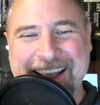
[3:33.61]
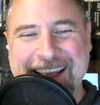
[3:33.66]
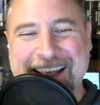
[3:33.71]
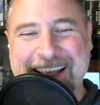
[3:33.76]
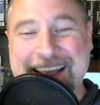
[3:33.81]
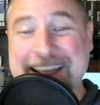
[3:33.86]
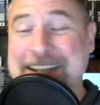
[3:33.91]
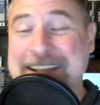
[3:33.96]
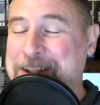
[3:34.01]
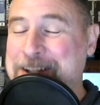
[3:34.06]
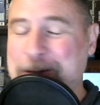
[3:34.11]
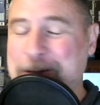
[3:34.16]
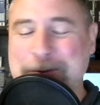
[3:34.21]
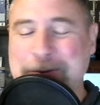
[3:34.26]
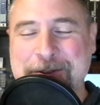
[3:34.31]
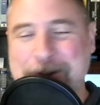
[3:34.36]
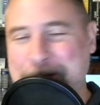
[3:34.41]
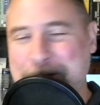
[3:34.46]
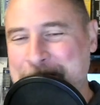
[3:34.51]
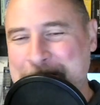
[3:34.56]
Intel was
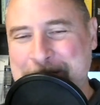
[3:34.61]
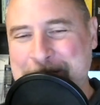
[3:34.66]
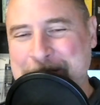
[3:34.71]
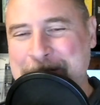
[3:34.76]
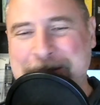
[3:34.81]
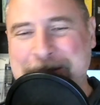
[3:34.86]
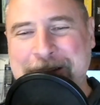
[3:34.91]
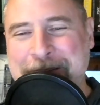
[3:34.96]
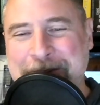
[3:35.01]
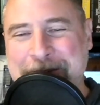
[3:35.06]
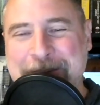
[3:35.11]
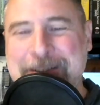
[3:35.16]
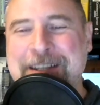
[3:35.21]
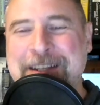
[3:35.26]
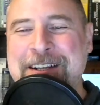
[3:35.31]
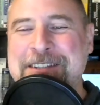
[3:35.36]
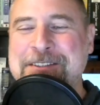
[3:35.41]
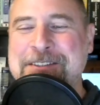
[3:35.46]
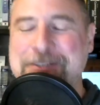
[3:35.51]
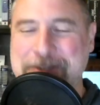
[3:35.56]
already building their own Linux
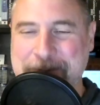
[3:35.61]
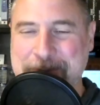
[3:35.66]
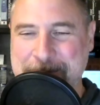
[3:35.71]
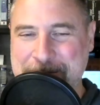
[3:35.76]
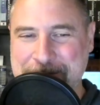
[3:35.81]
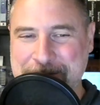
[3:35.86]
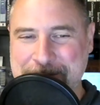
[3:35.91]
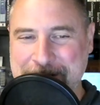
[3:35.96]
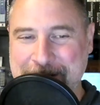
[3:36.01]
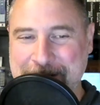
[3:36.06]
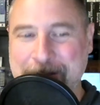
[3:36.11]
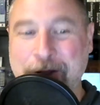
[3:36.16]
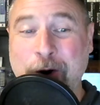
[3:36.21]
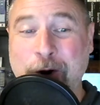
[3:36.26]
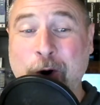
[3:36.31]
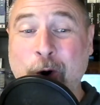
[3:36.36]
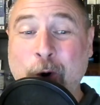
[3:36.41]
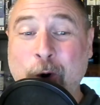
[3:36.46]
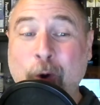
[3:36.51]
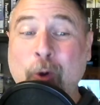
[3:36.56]
distribution, and the
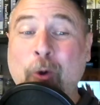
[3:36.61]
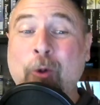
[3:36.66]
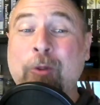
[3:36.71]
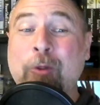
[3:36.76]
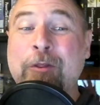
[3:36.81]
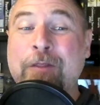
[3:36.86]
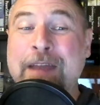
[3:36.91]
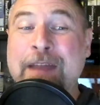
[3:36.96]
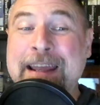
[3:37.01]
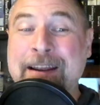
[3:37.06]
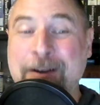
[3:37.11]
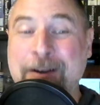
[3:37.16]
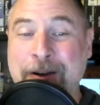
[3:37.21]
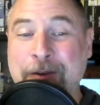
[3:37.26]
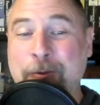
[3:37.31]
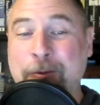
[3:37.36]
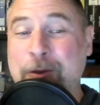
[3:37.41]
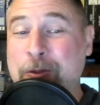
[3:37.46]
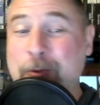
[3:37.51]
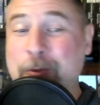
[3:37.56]
whole thing
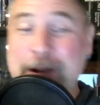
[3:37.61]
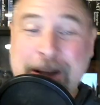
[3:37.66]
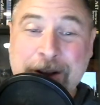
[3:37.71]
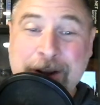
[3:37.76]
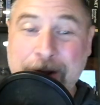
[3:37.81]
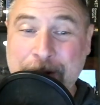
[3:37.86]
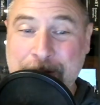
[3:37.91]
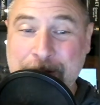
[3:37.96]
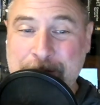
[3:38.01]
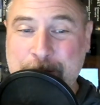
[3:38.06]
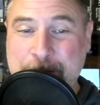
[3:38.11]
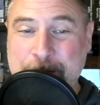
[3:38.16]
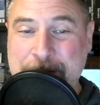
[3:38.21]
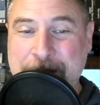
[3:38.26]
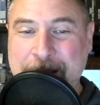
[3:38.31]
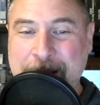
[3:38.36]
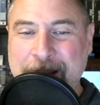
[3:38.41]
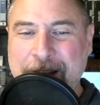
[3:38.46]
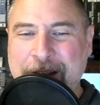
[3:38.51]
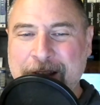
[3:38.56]
with Windows was
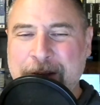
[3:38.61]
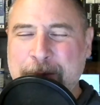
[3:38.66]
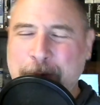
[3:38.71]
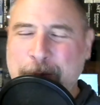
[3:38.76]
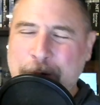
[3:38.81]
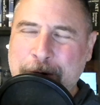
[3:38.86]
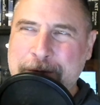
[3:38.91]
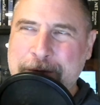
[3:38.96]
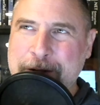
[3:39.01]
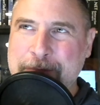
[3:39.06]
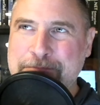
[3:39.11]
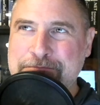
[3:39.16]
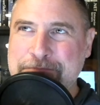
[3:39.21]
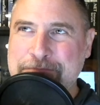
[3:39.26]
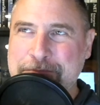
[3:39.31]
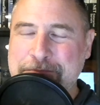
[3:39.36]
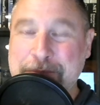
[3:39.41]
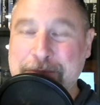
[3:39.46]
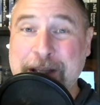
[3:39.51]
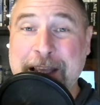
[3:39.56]
more of a
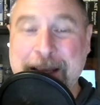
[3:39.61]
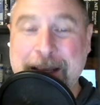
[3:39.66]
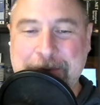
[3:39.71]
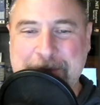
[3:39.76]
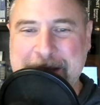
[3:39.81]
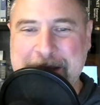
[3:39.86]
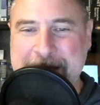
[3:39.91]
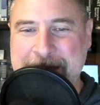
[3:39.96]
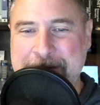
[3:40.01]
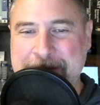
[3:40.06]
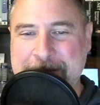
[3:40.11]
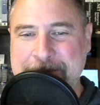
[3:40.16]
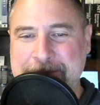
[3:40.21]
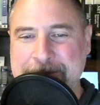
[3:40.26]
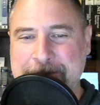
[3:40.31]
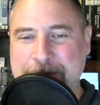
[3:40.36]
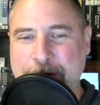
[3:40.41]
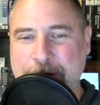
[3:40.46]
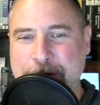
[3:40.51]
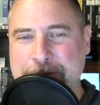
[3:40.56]
plan B
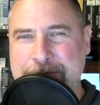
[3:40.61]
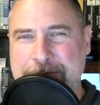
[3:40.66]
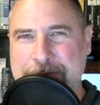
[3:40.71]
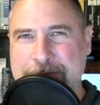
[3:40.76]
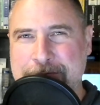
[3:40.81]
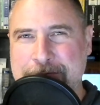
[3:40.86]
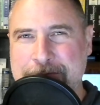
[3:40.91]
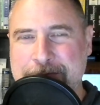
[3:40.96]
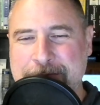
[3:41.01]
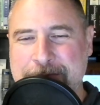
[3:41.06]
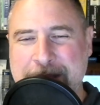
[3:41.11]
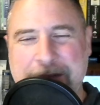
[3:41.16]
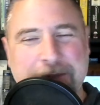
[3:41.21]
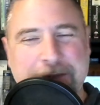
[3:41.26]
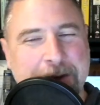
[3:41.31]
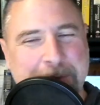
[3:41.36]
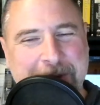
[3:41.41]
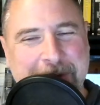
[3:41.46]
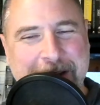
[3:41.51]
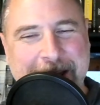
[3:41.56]
or even a
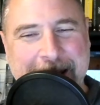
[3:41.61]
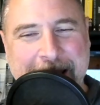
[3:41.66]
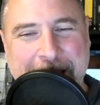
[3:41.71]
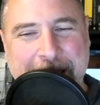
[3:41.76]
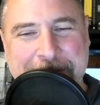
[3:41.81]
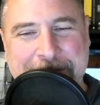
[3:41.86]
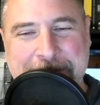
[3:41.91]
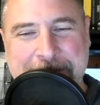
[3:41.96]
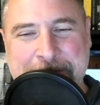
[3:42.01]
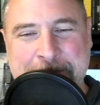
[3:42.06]
plan F.